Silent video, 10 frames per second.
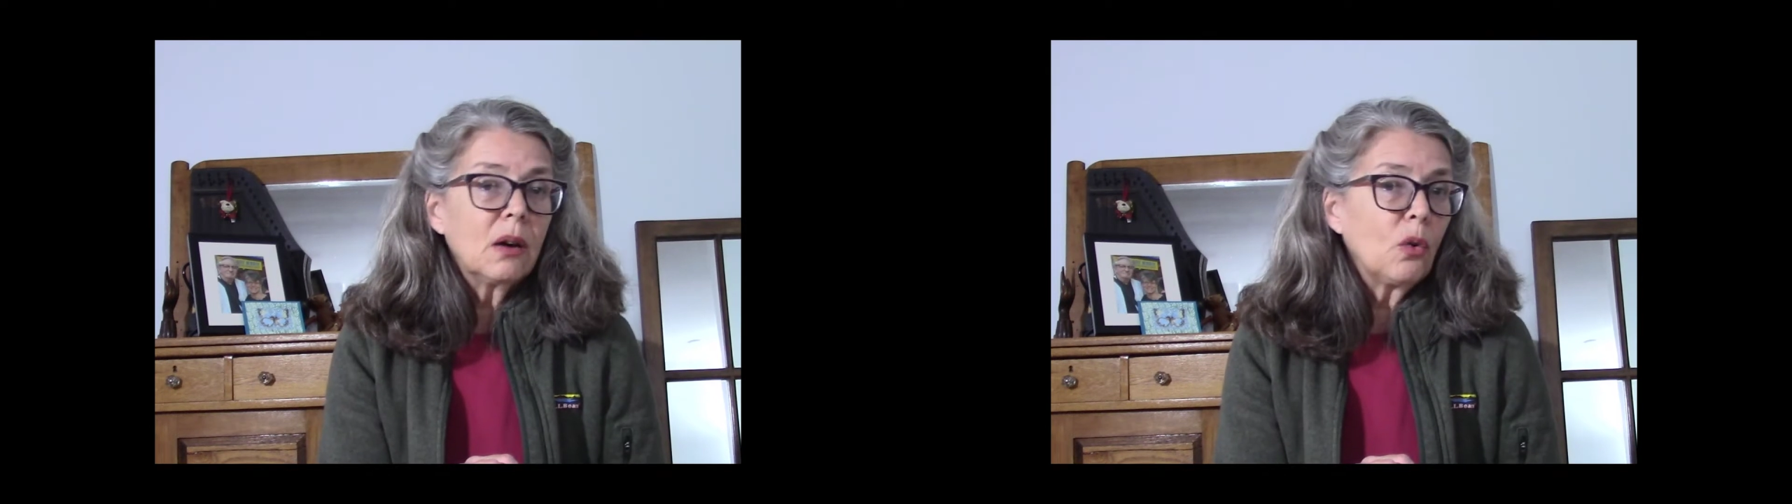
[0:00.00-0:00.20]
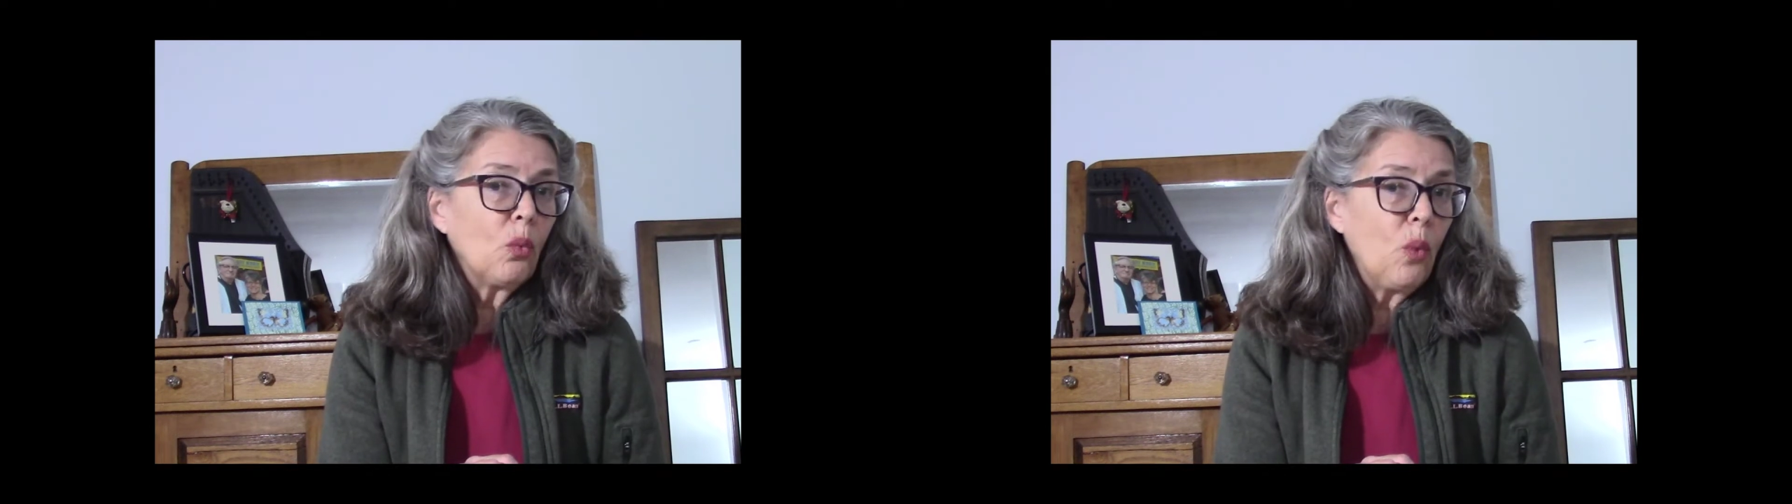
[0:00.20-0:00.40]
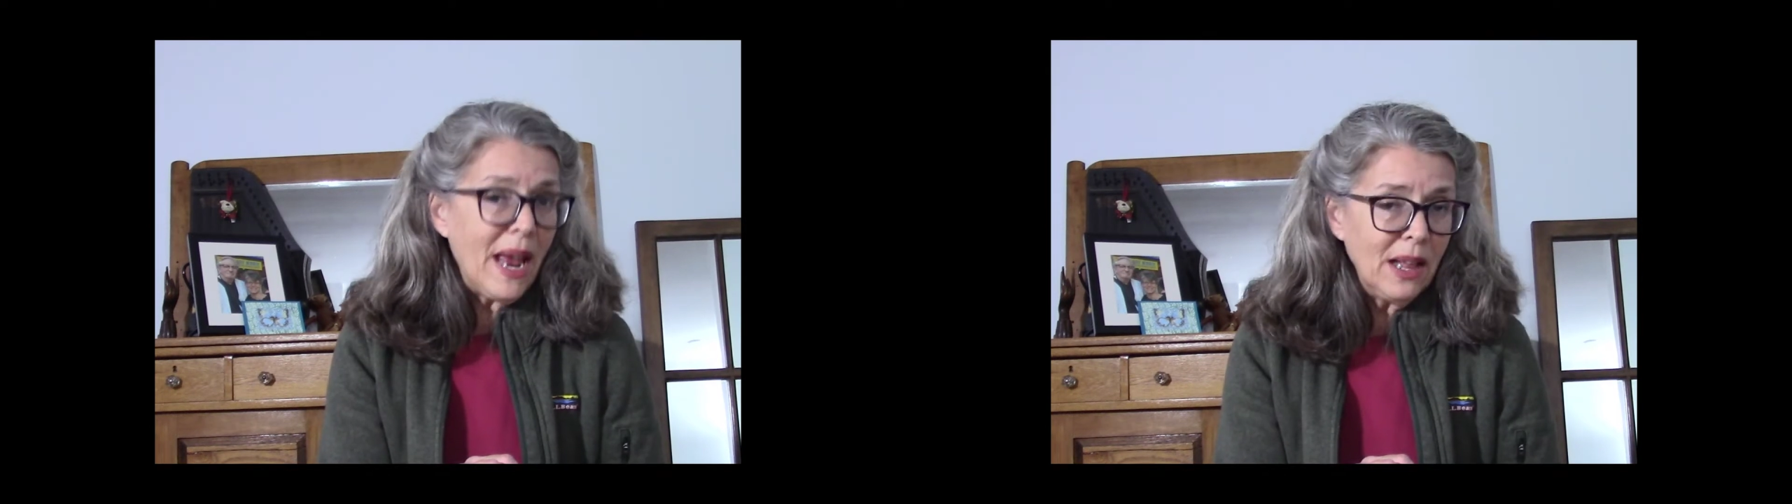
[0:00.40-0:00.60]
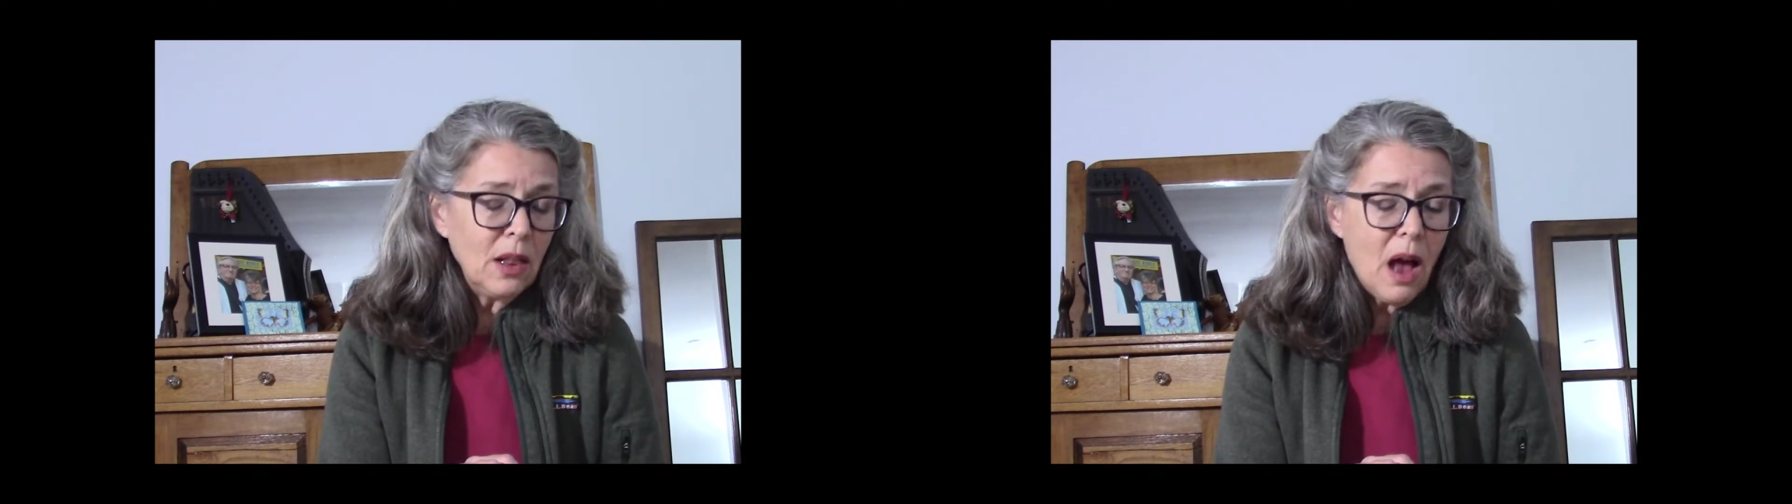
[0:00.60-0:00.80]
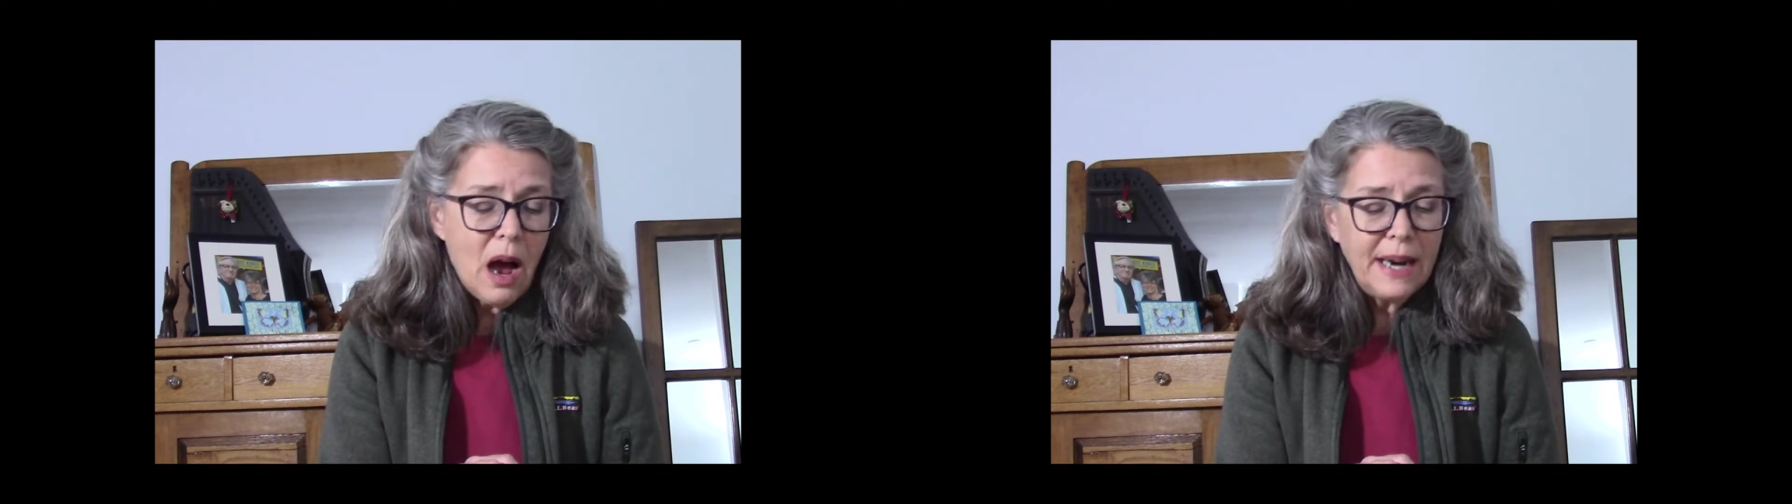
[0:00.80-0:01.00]

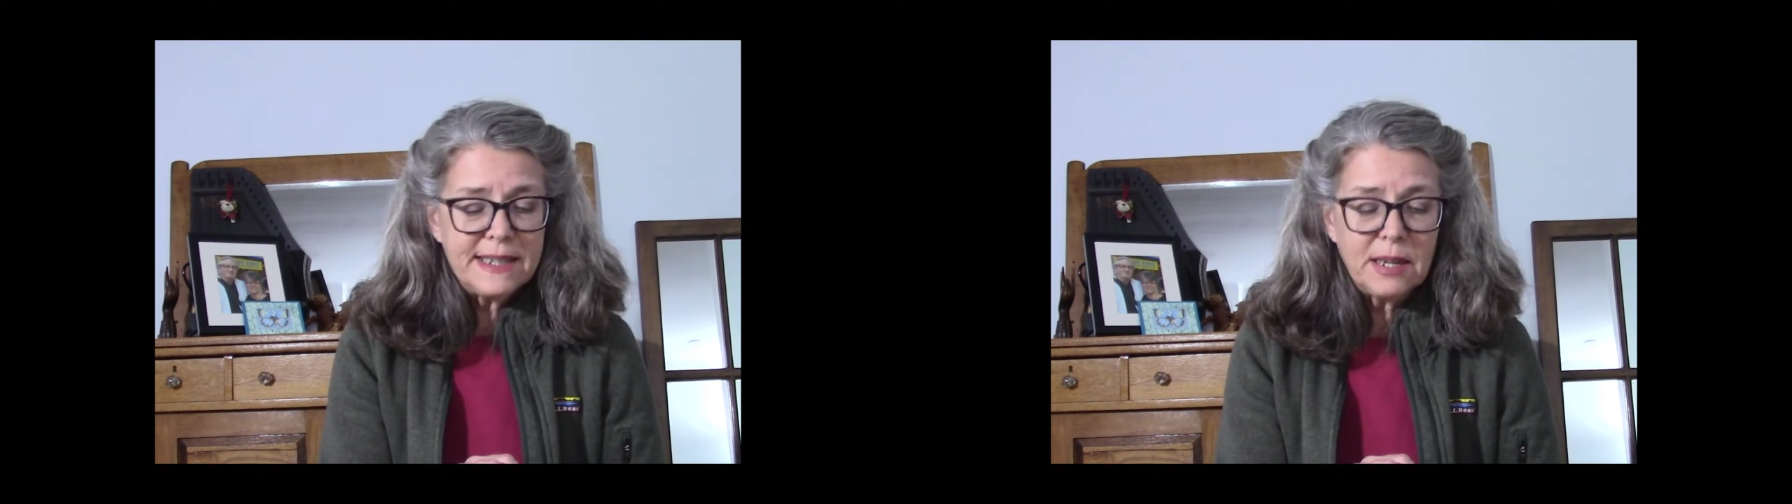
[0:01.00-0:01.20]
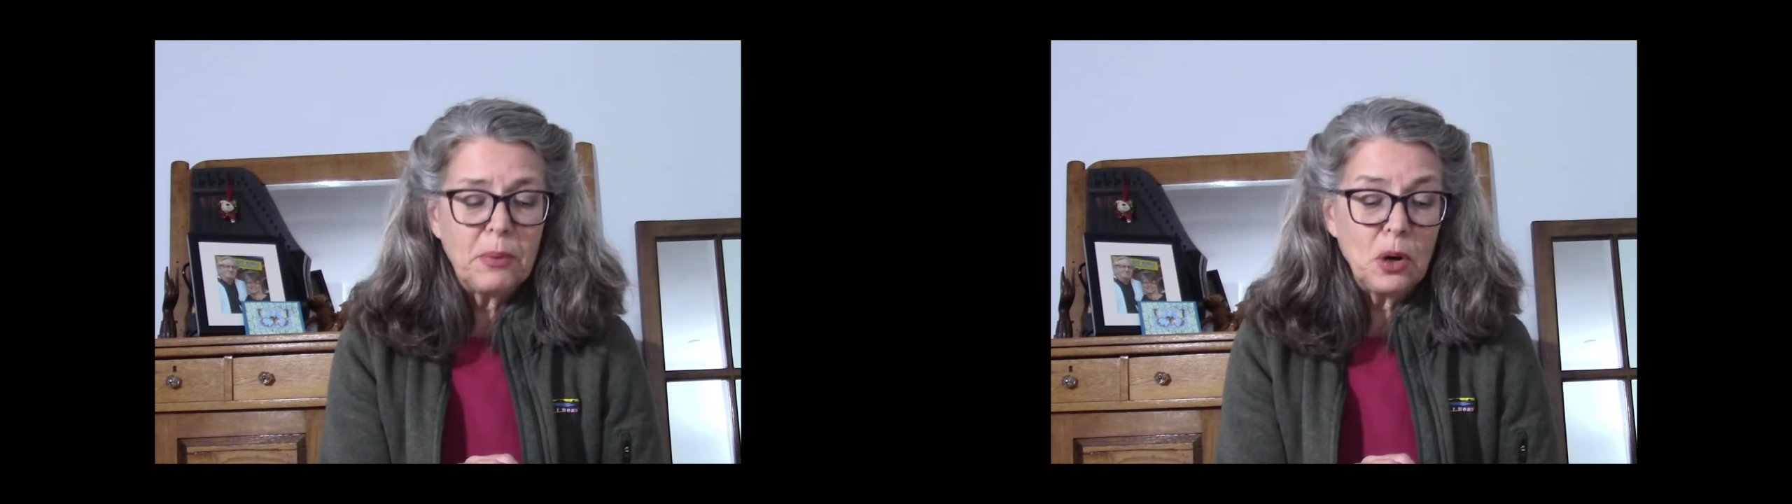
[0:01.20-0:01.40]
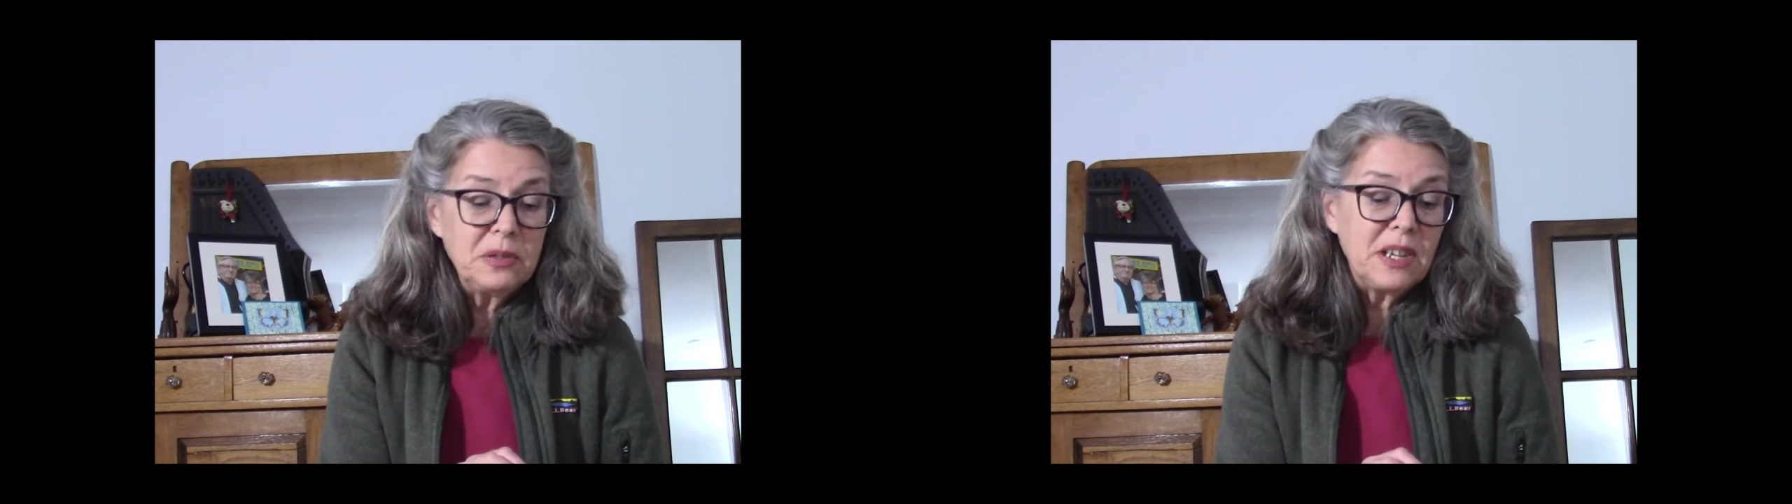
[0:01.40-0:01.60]
"Well, I suppose